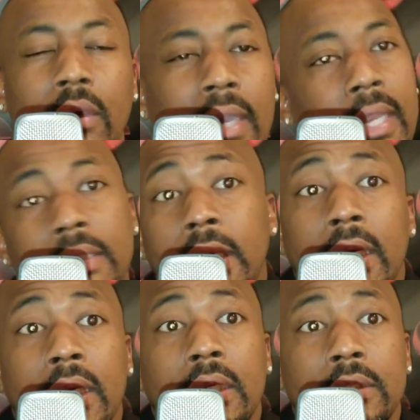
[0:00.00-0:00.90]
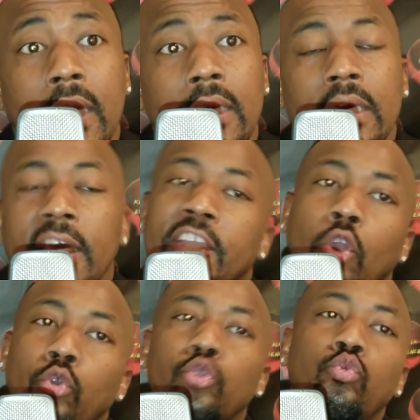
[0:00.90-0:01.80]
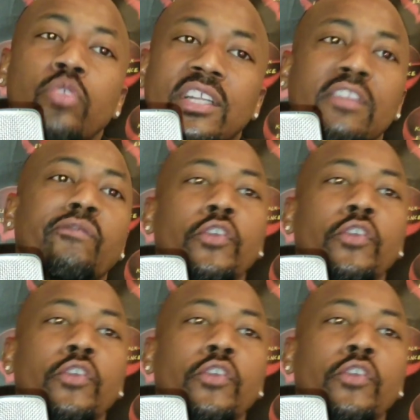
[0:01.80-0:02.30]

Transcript: And at the end of the day, day, it don't do nothing for